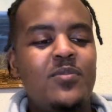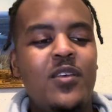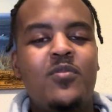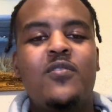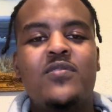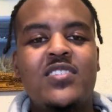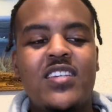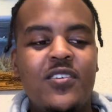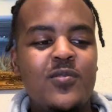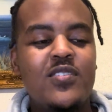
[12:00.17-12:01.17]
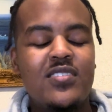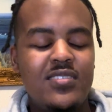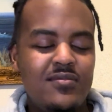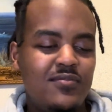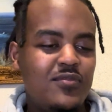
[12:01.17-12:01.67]
people for sales.
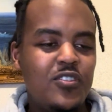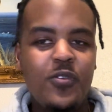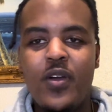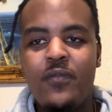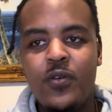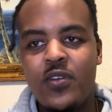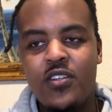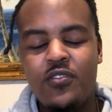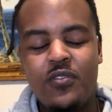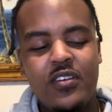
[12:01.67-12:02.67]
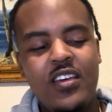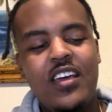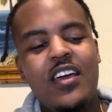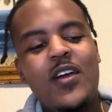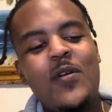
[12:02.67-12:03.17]
Do whatever you want to do.
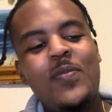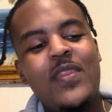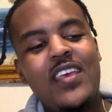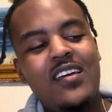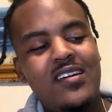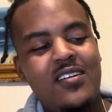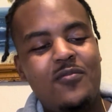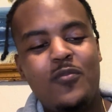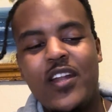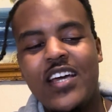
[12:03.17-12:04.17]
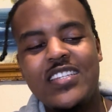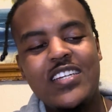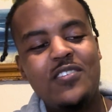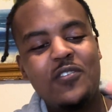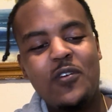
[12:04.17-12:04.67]
When I
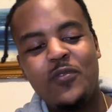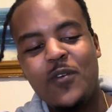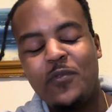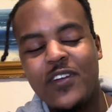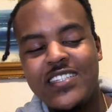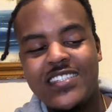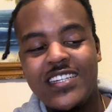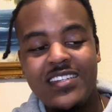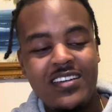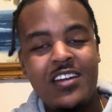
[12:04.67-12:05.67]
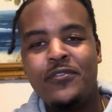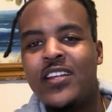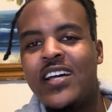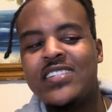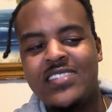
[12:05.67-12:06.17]
did growth operating, I
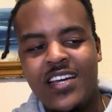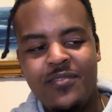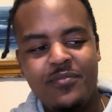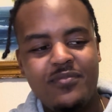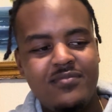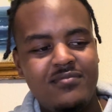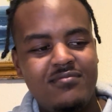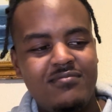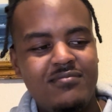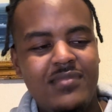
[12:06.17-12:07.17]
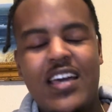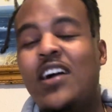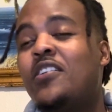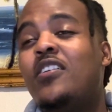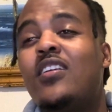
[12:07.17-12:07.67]
realized, damn, I
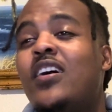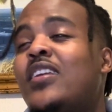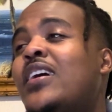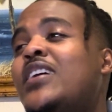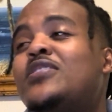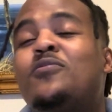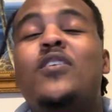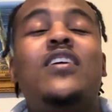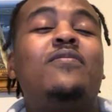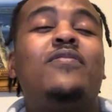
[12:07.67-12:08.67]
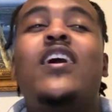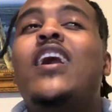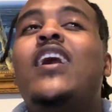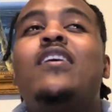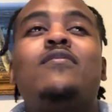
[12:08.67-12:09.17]
got to learn like
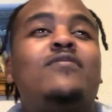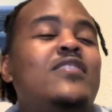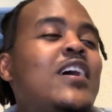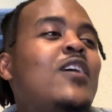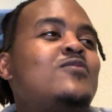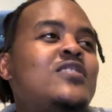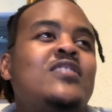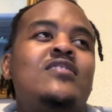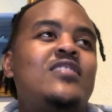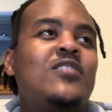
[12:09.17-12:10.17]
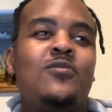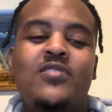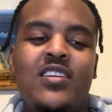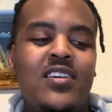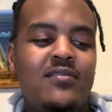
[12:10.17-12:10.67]
25,000 skills
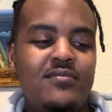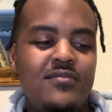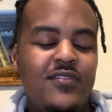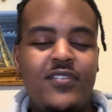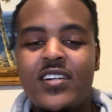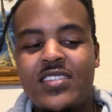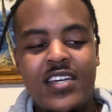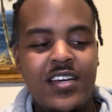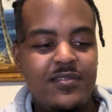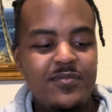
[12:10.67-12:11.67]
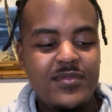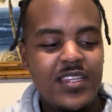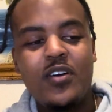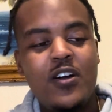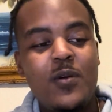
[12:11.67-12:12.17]
here. Fuck that.
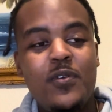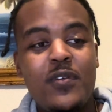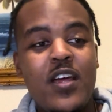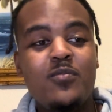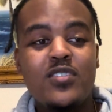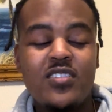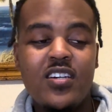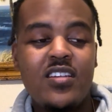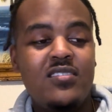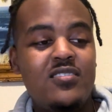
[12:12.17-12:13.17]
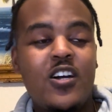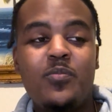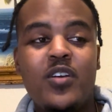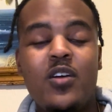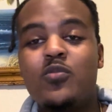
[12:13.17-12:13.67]
Copywriting was good.
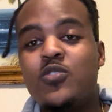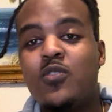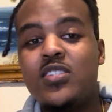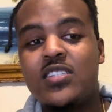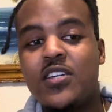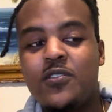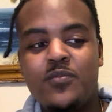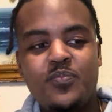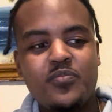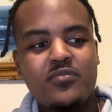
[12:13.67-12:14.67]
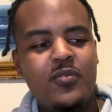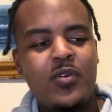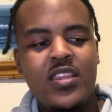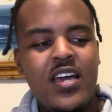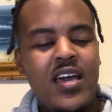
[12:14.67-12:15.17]
Copywriting was one skill.
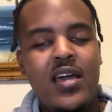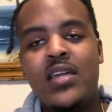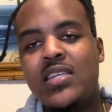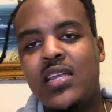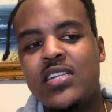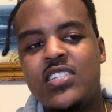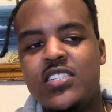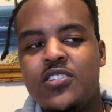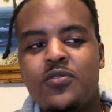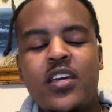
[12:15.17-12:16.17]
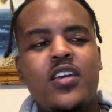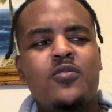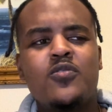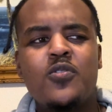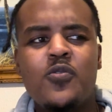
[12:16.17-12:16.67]
With that, I did actually enjoy it. It
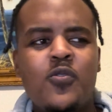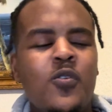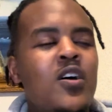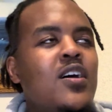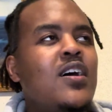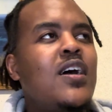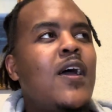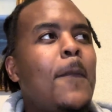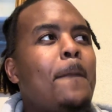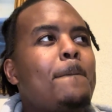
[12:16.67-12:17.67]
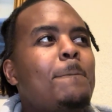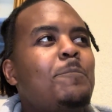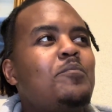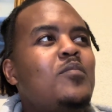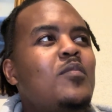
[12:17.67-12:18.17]
was cool.
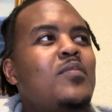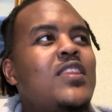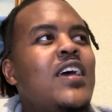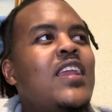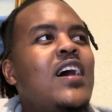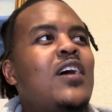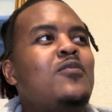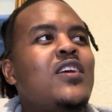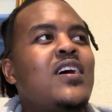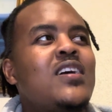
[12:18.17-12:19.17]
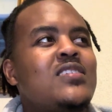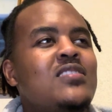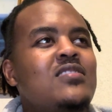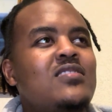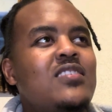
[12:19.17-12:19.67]
But then I
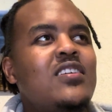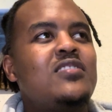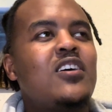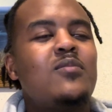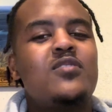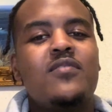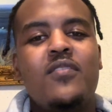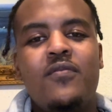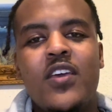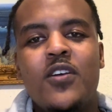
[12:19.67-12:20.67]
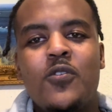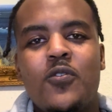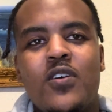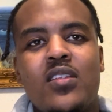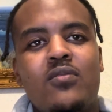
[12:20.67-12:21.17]
realized in terms of the
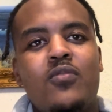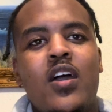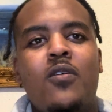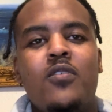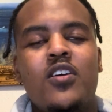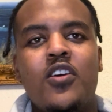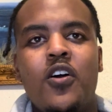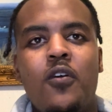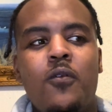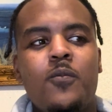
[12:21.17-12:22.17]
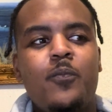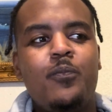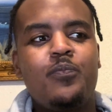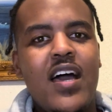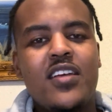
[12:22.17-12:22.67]
vehicle and where I want to go,
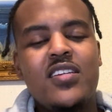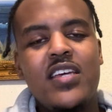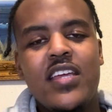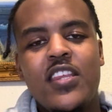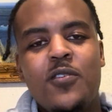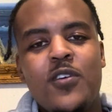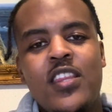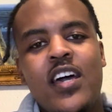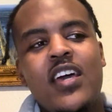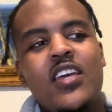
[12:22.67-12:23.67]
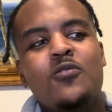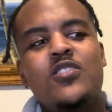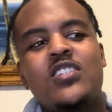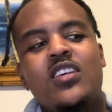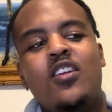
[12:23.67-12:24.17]
I could get there with that. It was
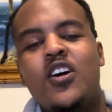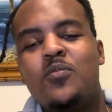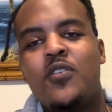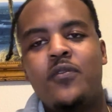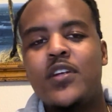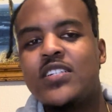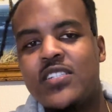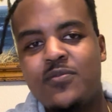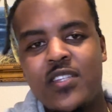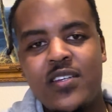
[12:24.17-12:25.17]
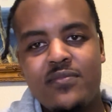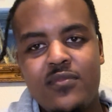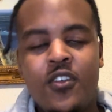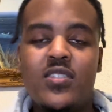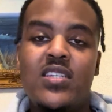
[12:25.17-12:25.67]
just a lot more friction with it.
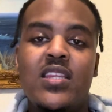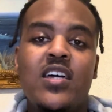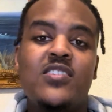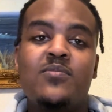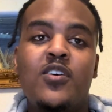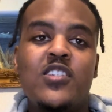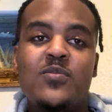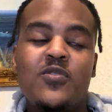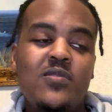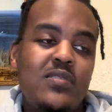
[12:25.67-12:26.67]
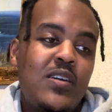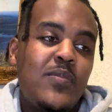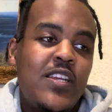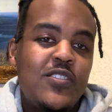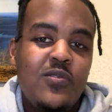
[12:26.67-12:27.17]
Not saying that's impossible. I
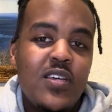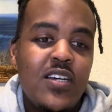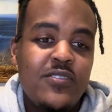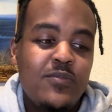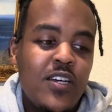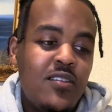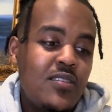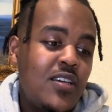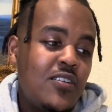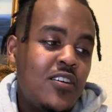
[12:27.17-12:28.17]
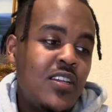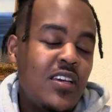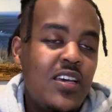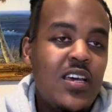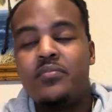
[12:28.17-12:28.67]
made £2,000, thank God.
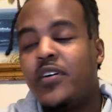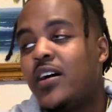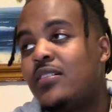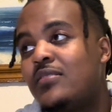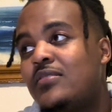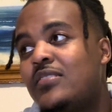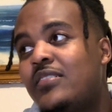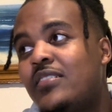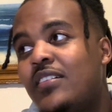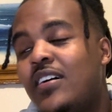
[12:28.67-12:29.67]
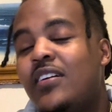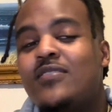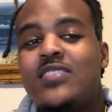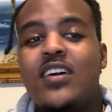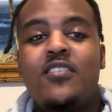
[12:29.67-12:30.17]
But I
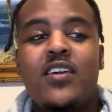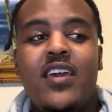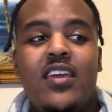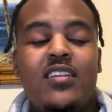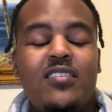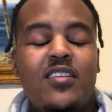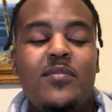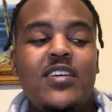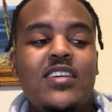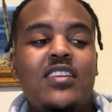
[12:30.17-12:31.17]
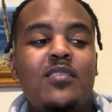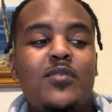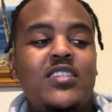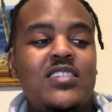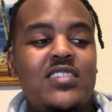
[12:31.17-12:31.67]
was like, okay, let me
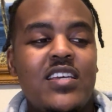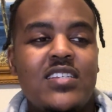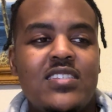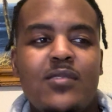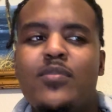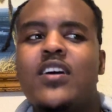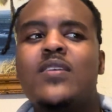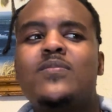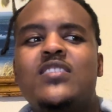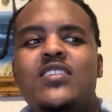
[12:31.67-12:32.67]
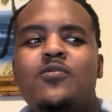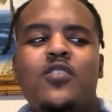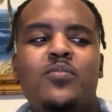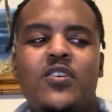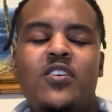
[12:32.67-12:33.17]
just take a step back. Let me see
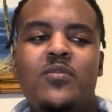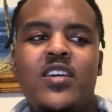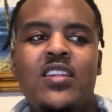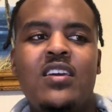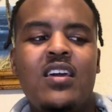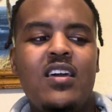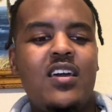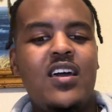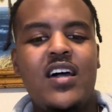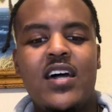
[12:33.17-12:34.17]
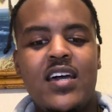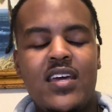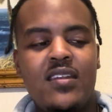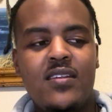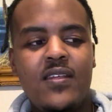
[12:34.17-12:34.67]
what boat I'm in.
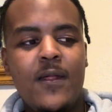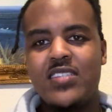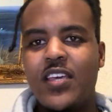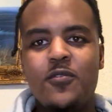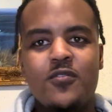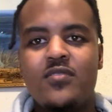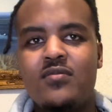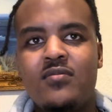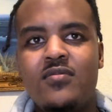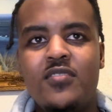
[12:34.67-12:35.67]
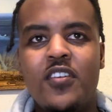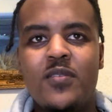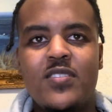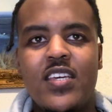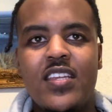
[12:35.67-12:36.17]
And sales. You know
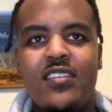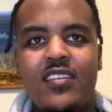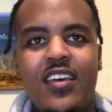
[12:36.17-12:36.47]
what I'm saying?